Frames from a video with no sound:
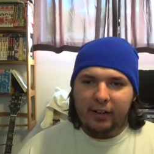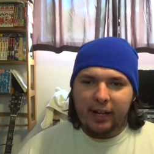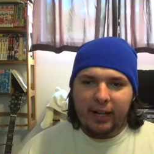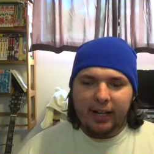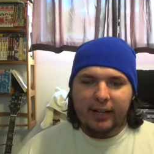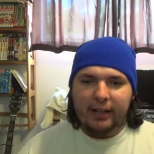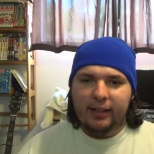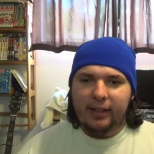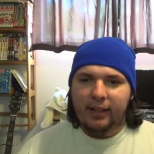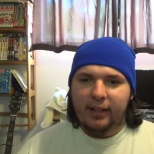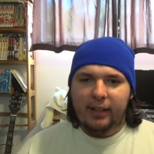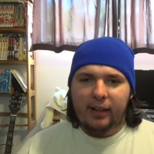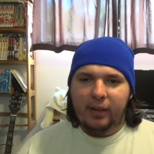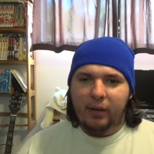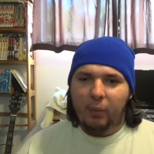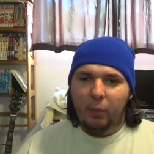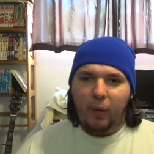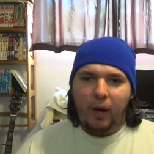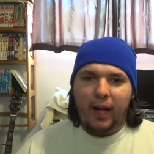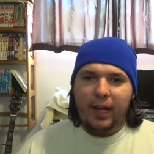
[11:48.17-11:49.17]
Like,
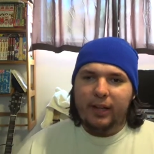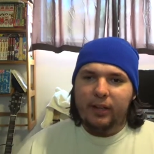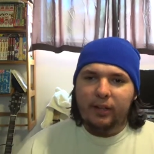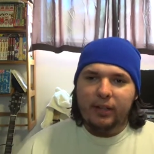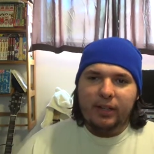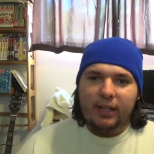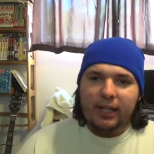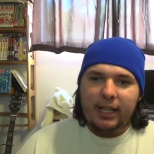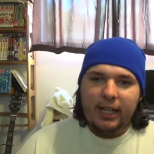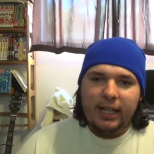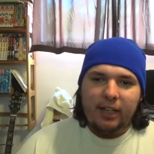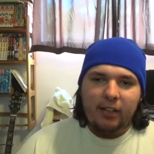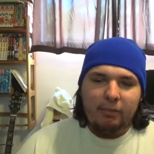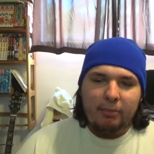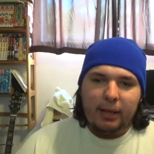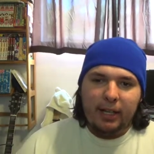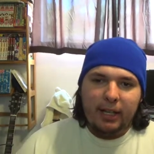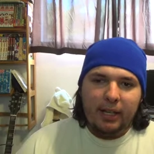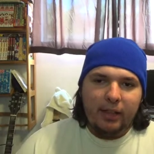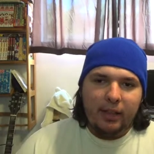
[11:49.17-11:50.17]
why couldn't he have
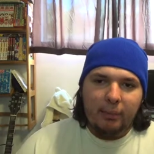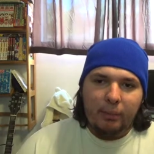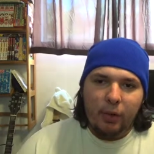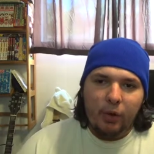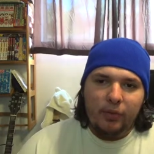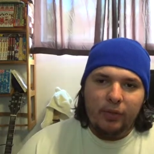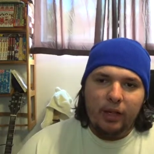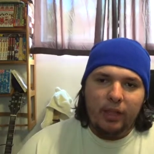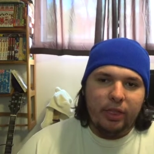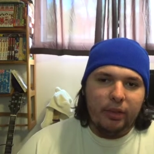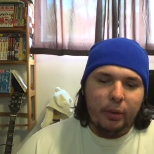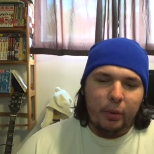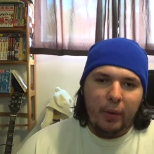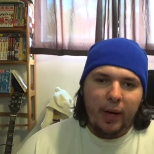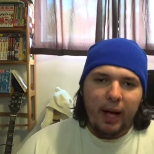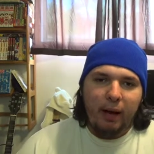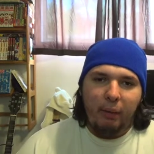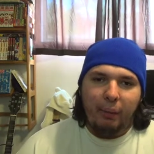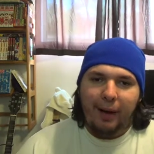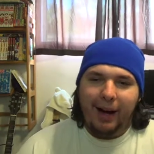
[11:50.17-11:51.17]
been in the movie throughout?